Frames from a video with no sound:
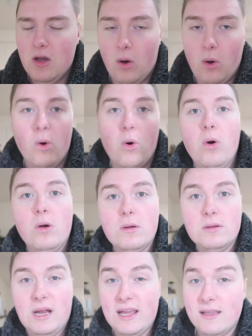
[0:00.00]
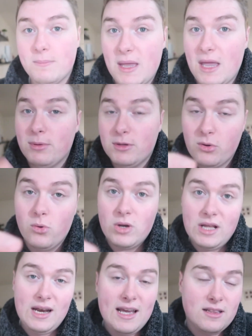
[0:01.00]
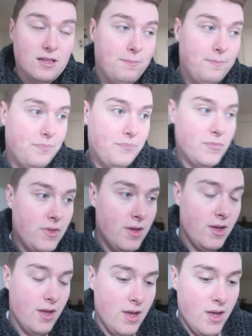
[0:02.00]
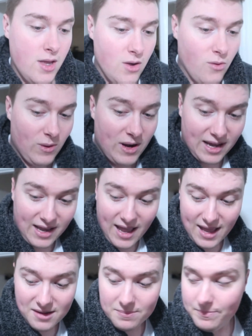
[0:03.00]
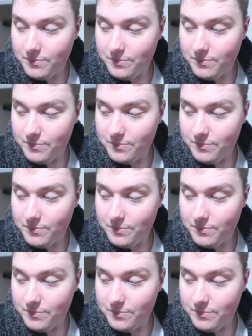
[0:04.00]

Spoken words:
or like be able to go and collect them when I can.